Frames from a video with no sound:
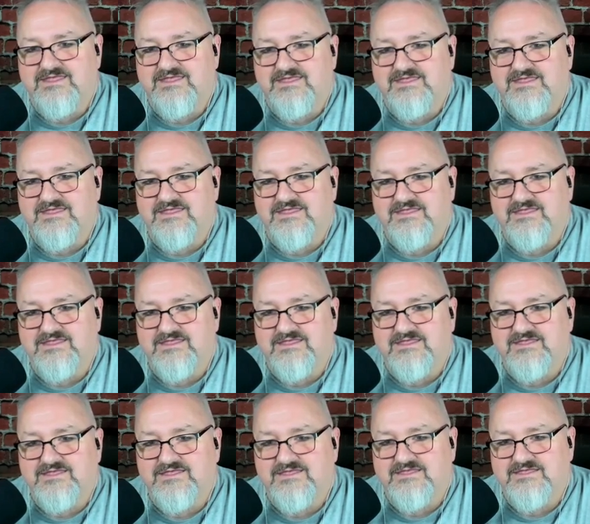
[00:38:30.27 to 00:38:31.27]

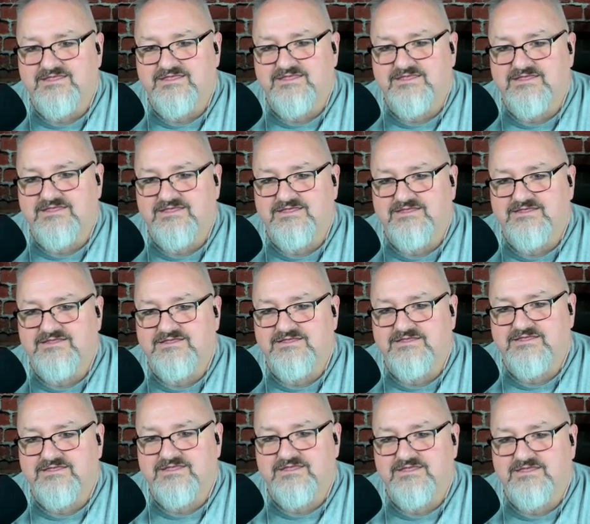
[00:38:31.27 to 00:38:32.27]

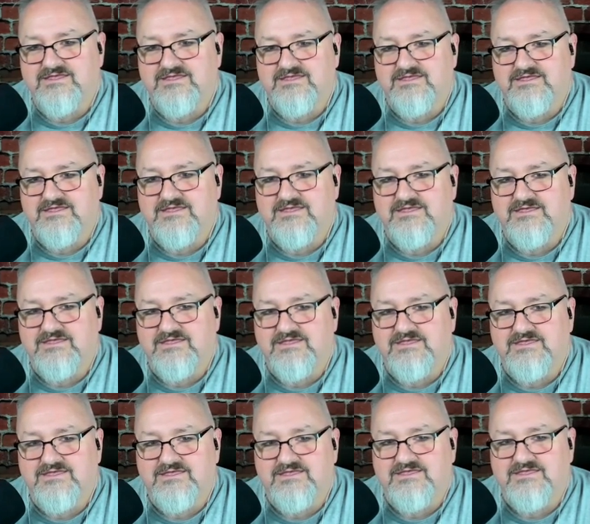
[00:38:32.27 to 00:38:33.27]

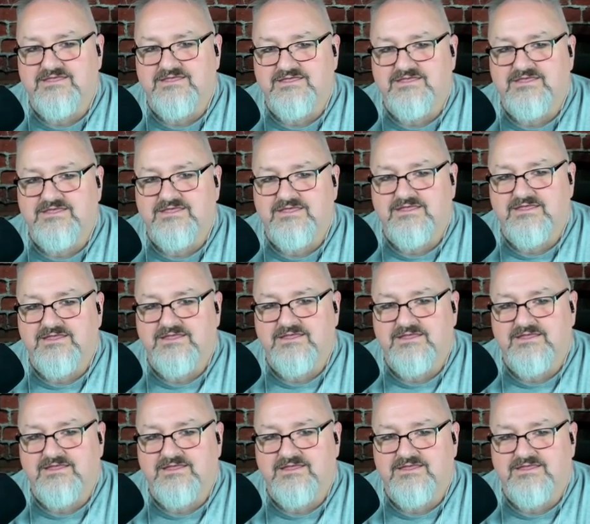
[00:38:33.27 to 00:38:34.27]

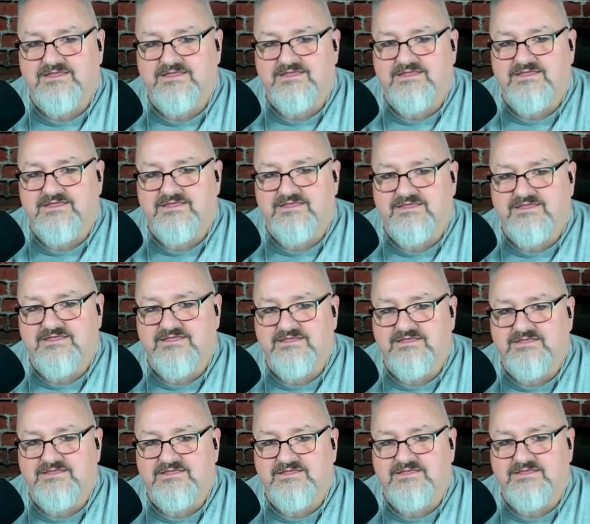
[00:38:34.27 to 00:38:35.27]

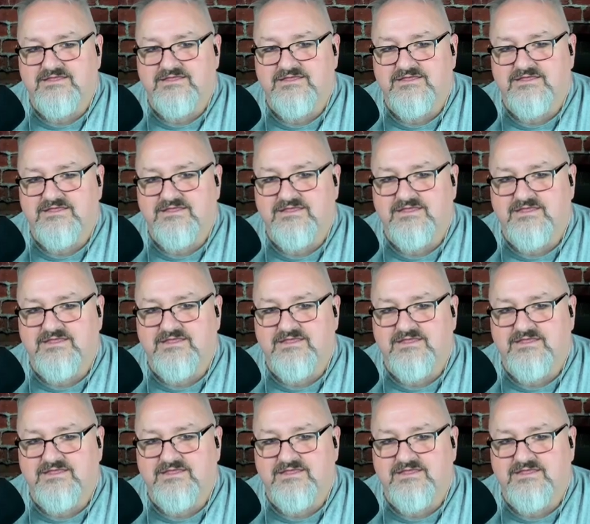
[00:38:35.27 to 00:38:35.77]
[no speech]